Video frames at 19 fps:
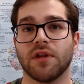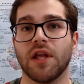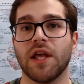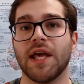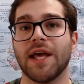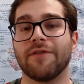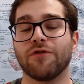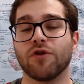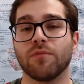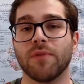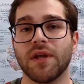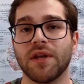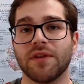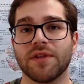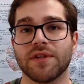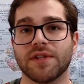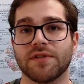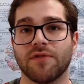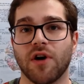If you made it
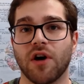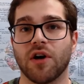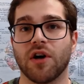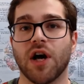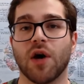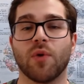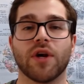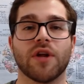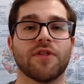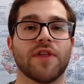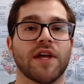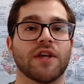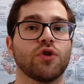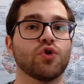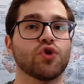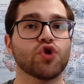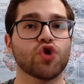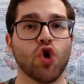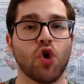this far, I want to thank
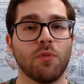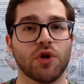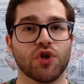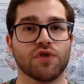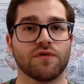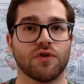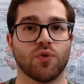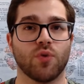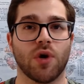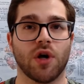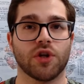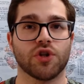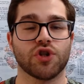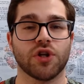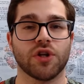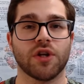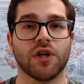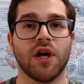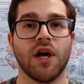you so much for
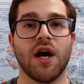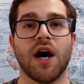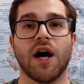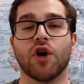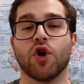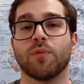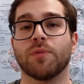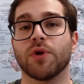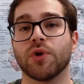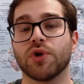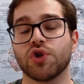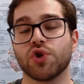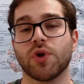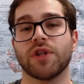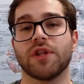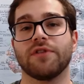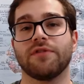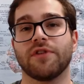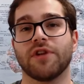watching. I hope you
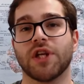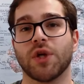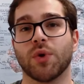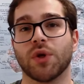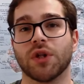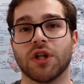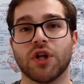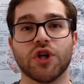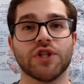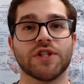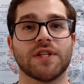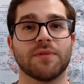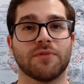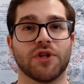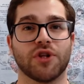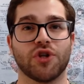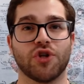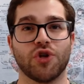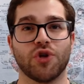enjoyed the video and learned
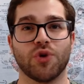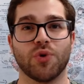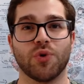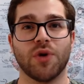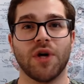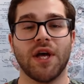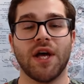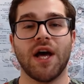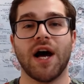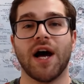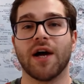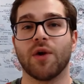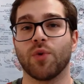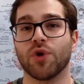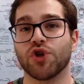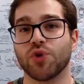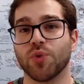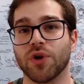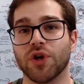something new. I
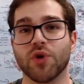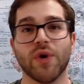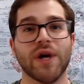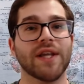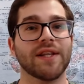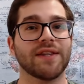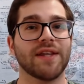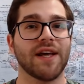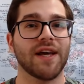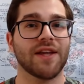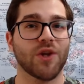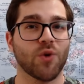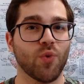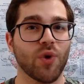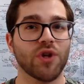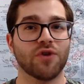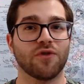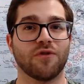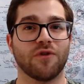wish you a great day and a
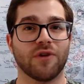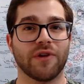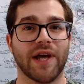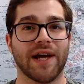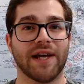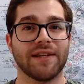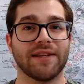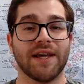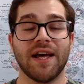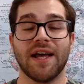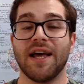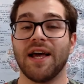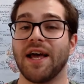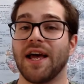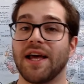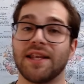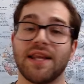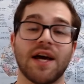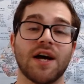wonderful night,
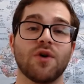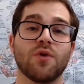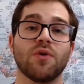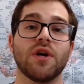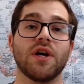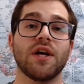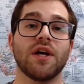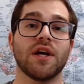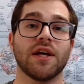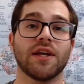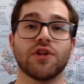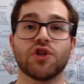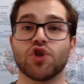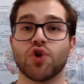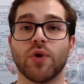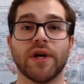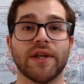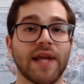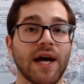and now
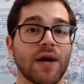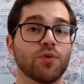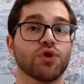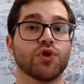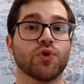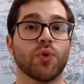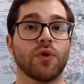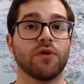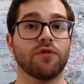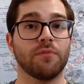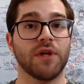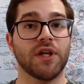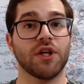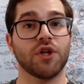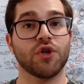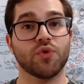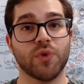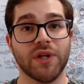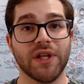enjoy an outro of
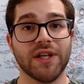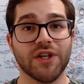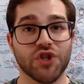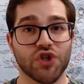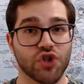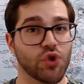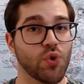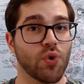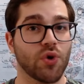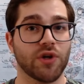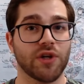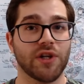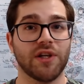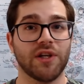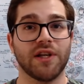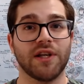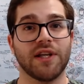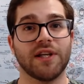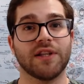me reading a
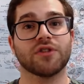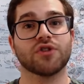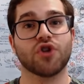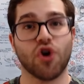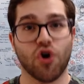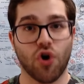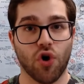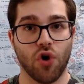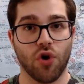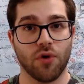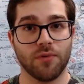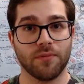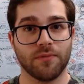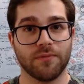story in Xoon.